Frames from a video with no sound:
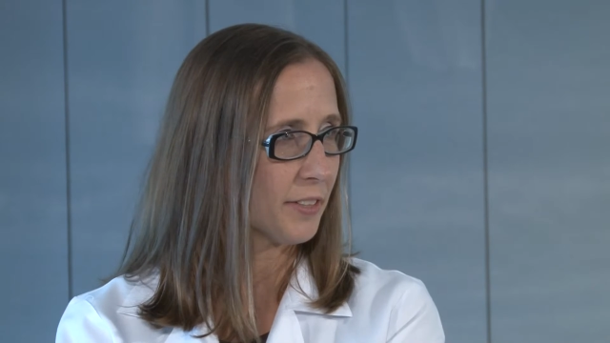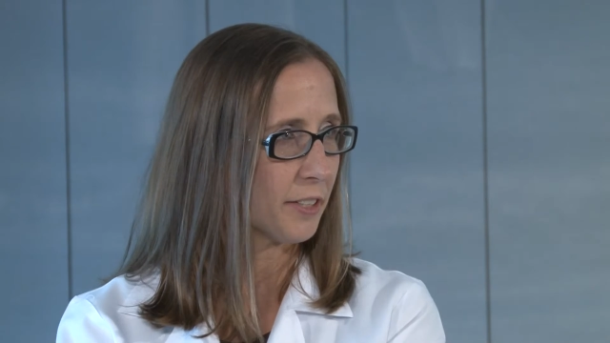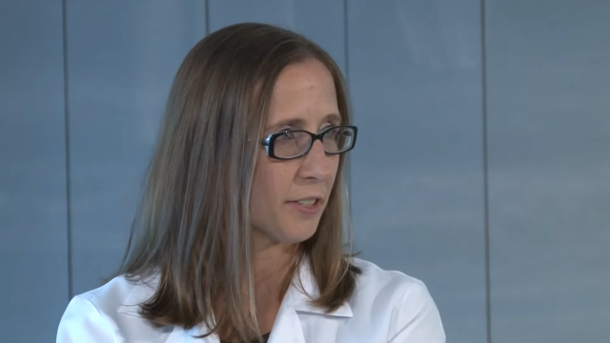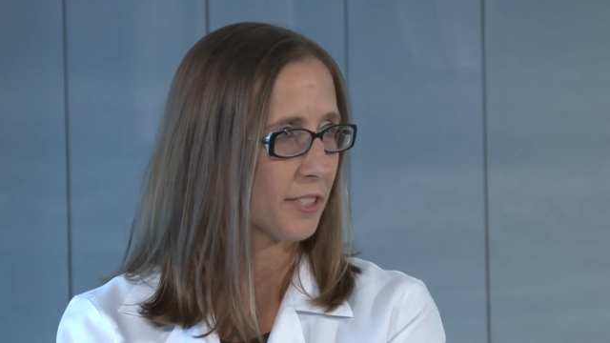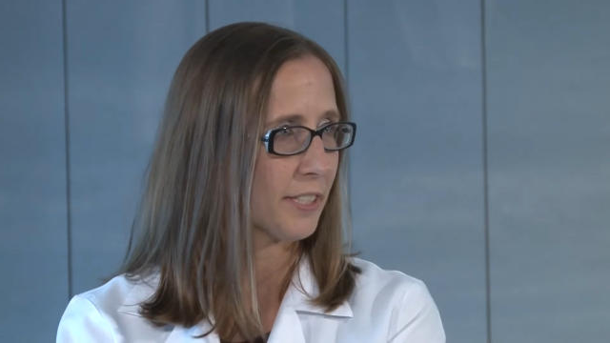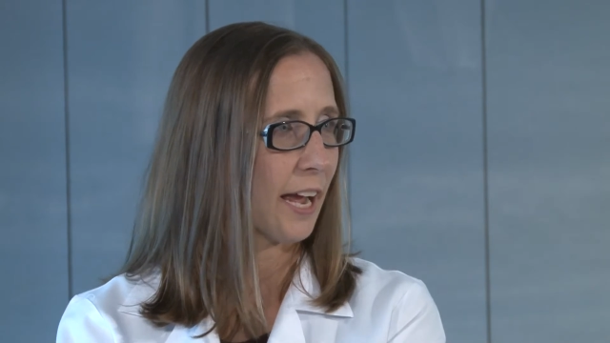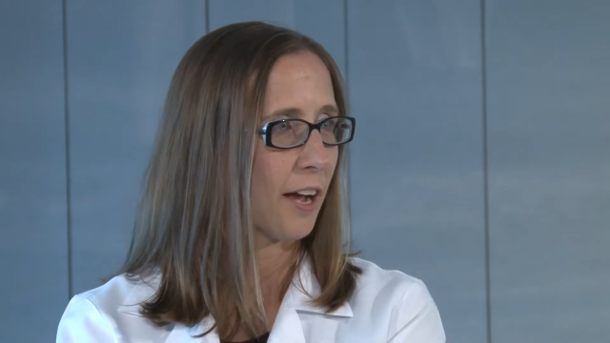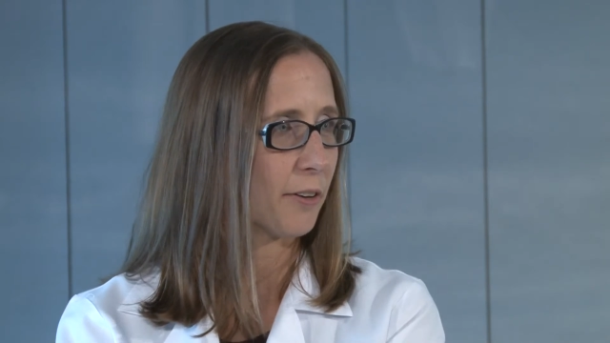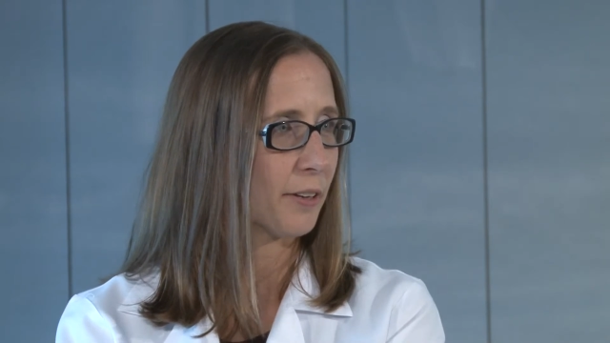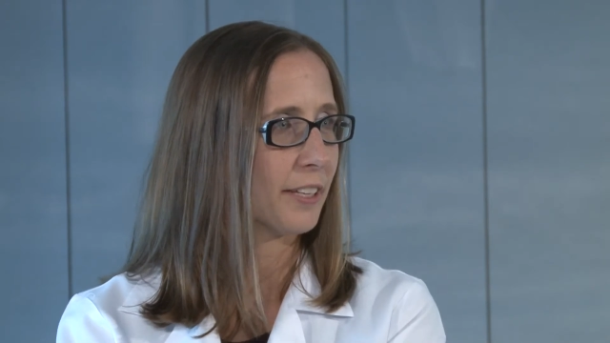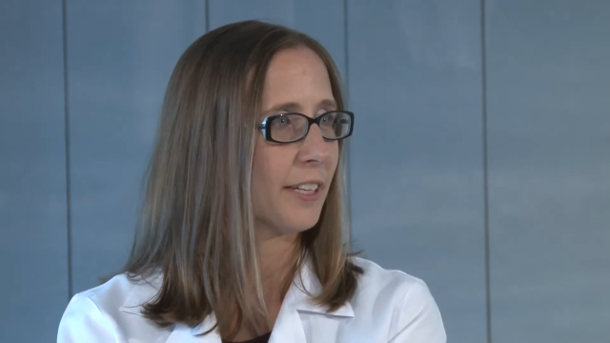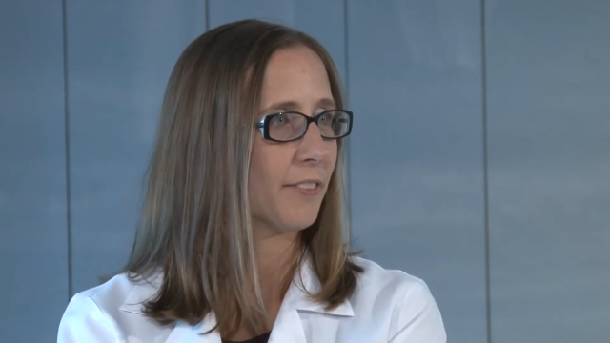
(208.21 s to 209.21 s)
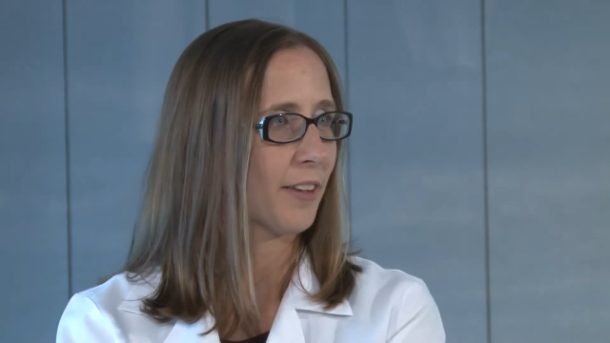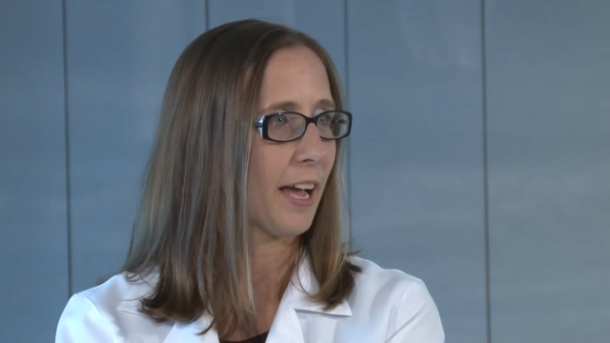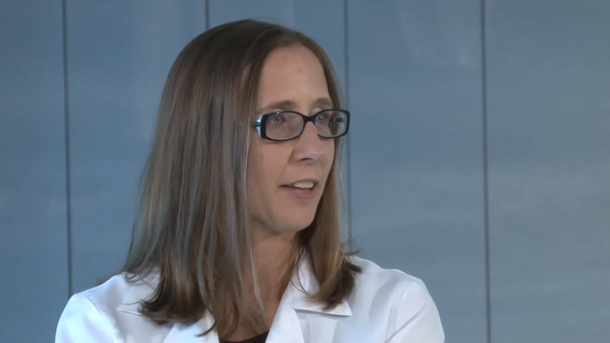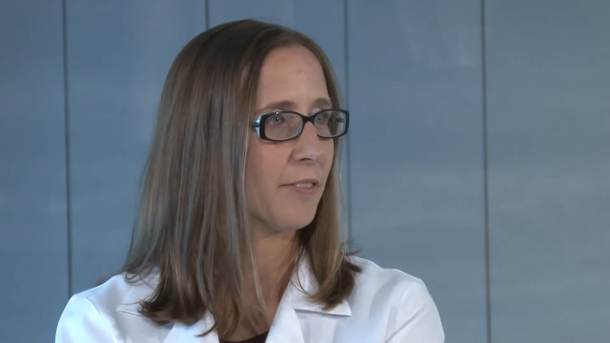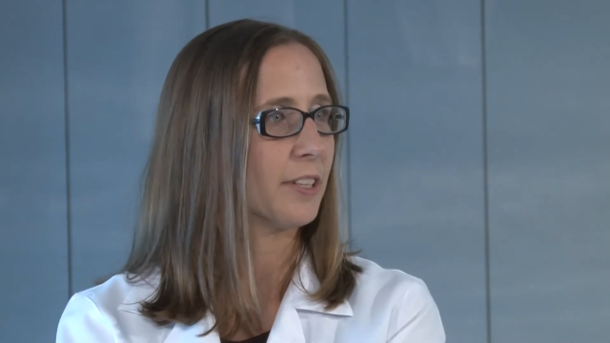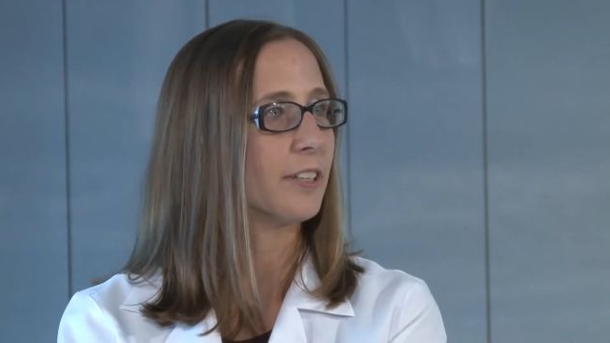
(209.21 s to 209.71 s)
years now and have
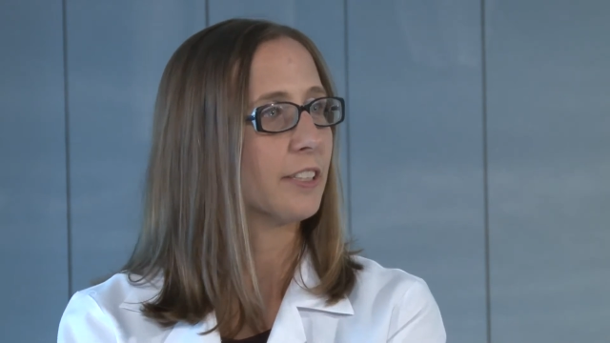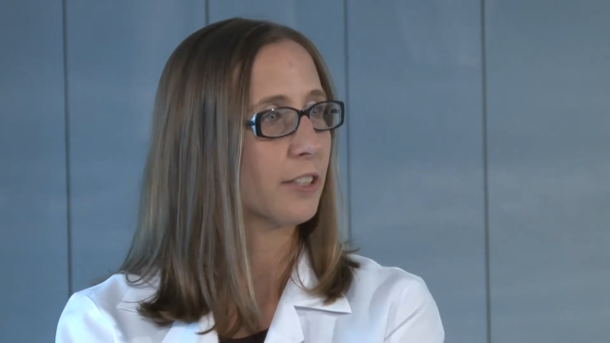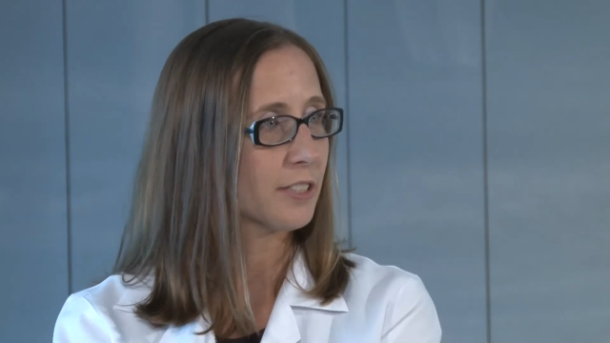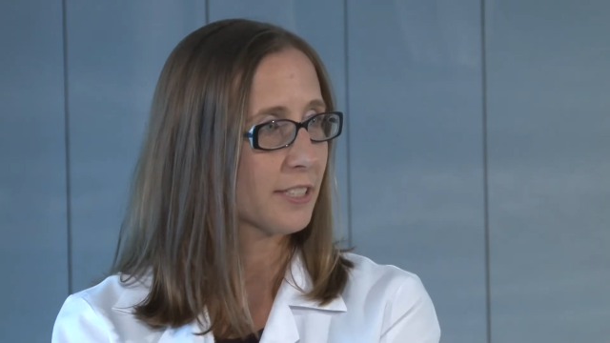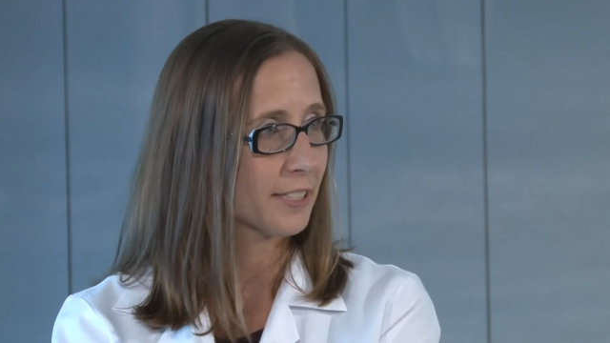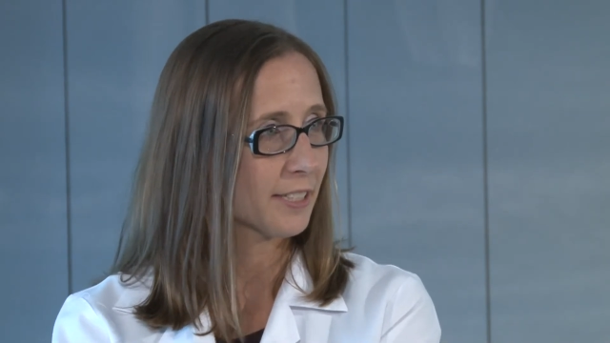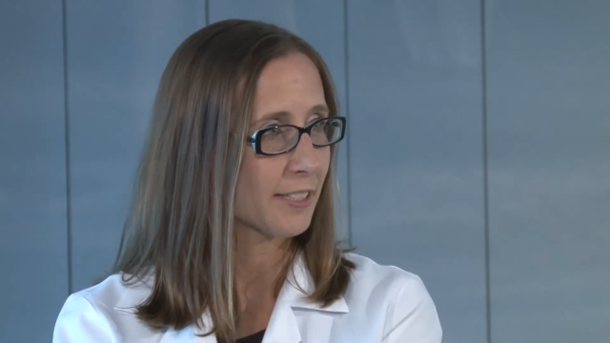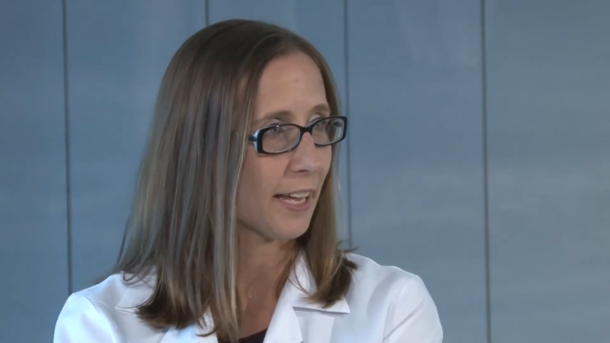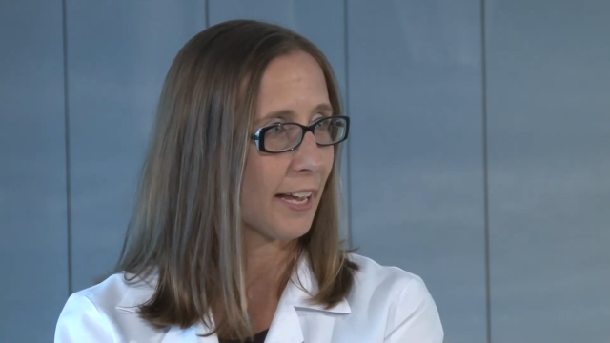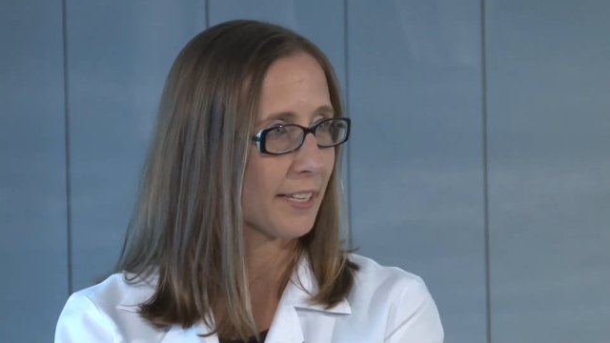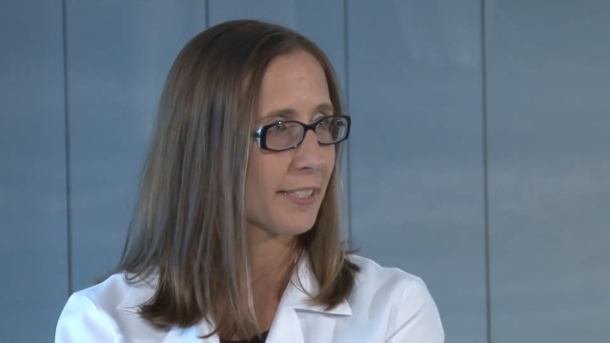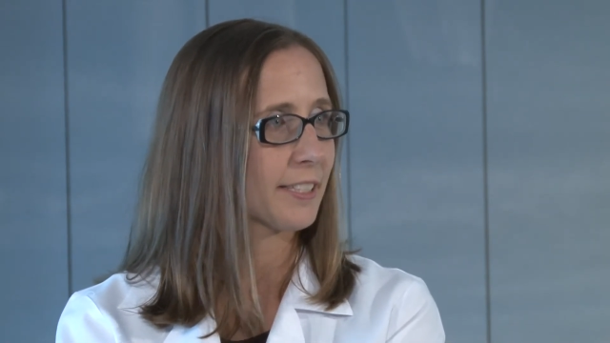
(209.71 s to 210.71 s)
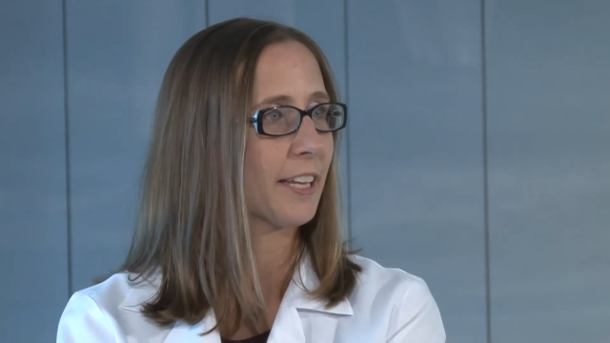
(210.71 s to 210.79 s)
had very good success